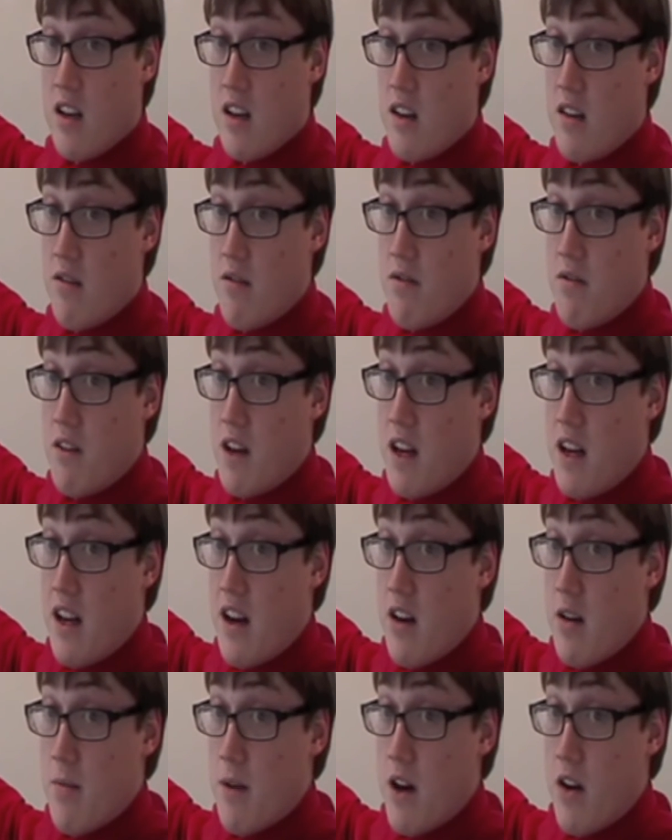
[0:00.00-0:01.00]
find
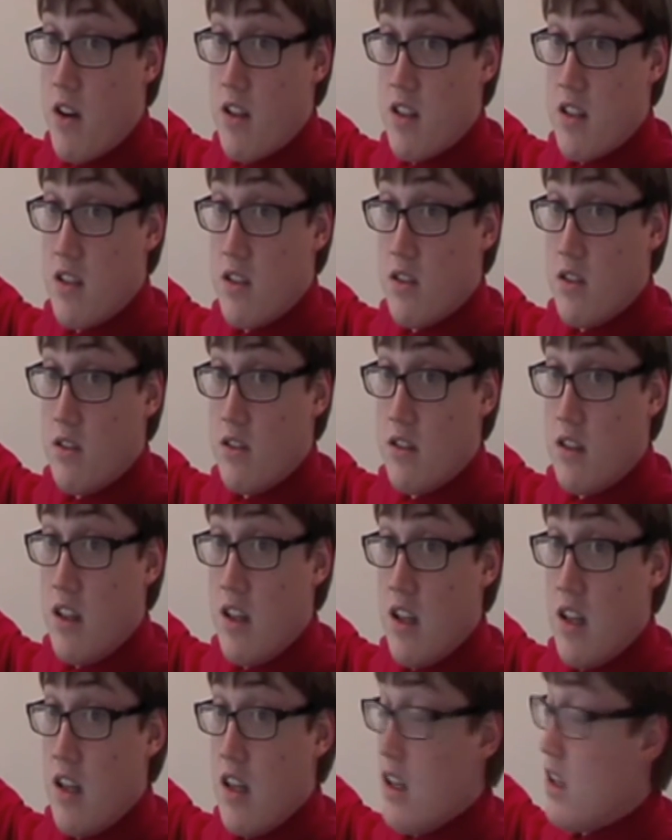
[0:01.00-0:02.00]
out about it until,
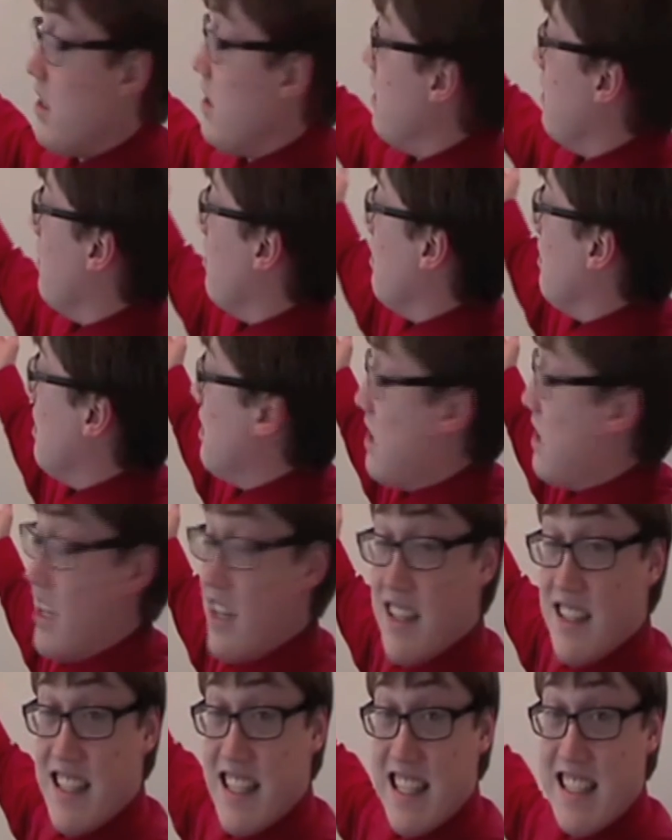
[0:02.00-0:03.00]
you know,
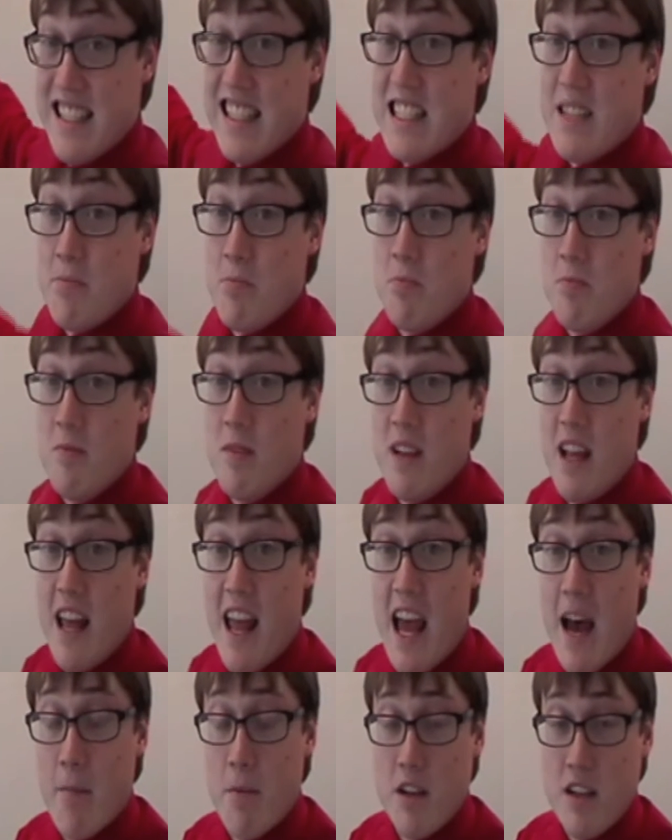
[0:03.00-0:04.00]
it's
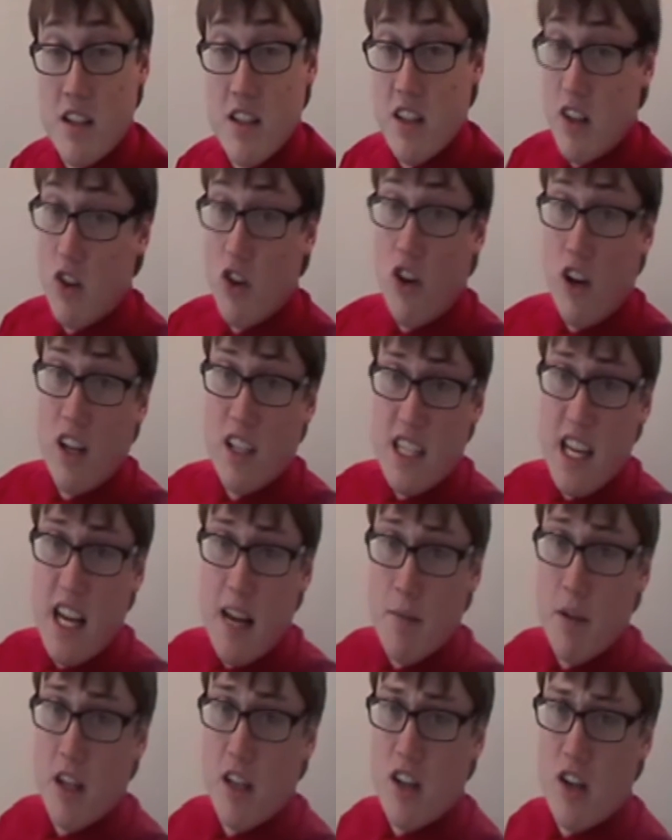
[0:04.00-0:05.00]
happened a long
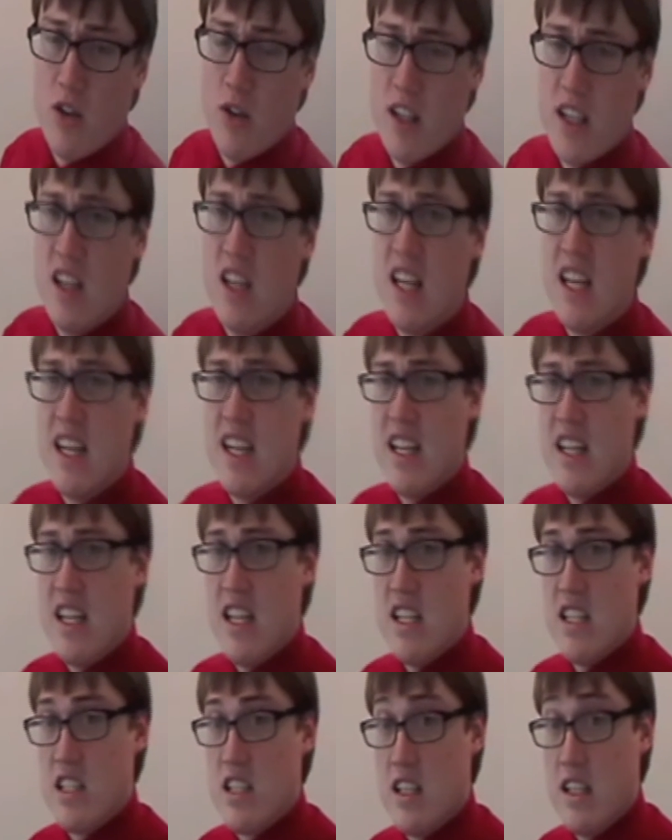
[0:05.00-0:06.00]
time ago and
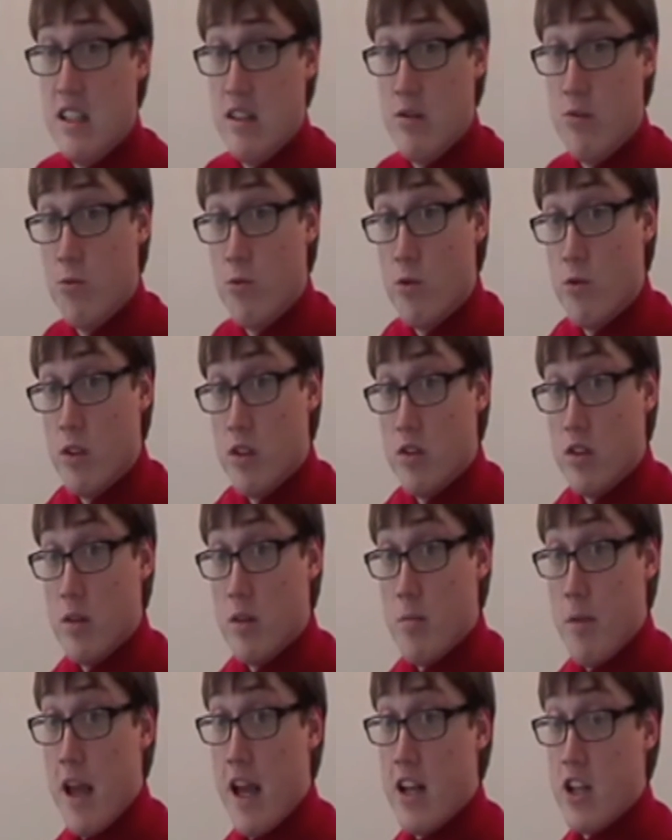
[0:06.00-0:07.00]
he's in really
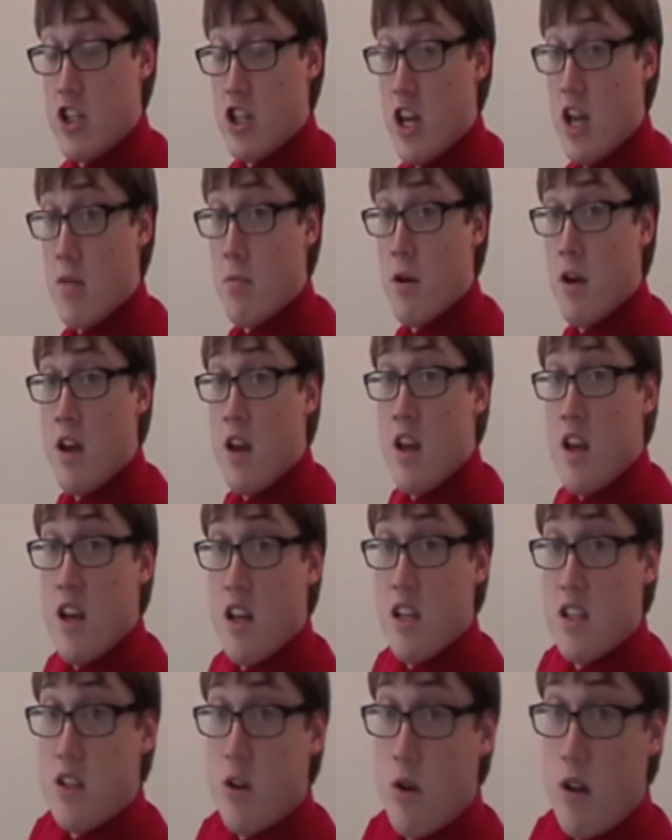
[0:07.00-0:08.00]
bad shape.
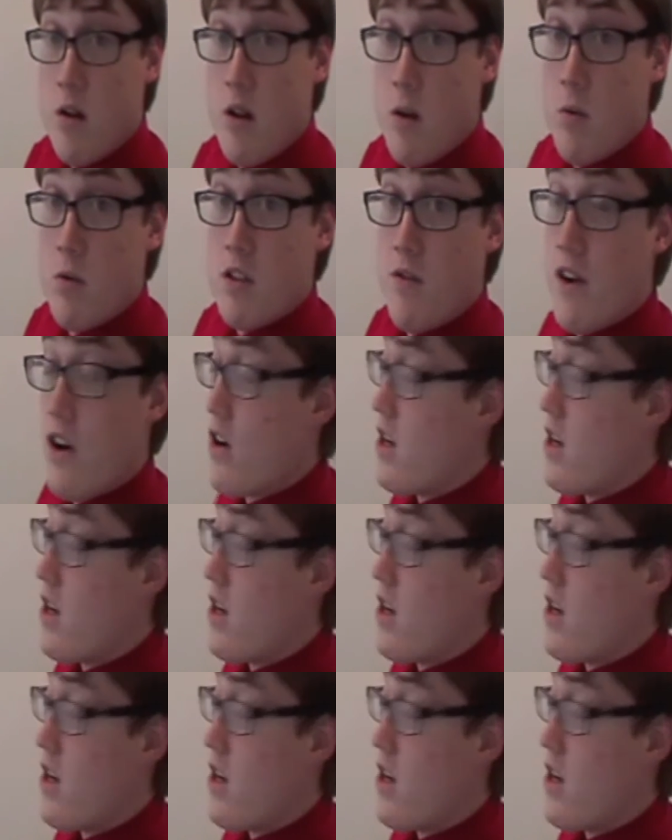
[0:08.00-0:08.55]
So it was a very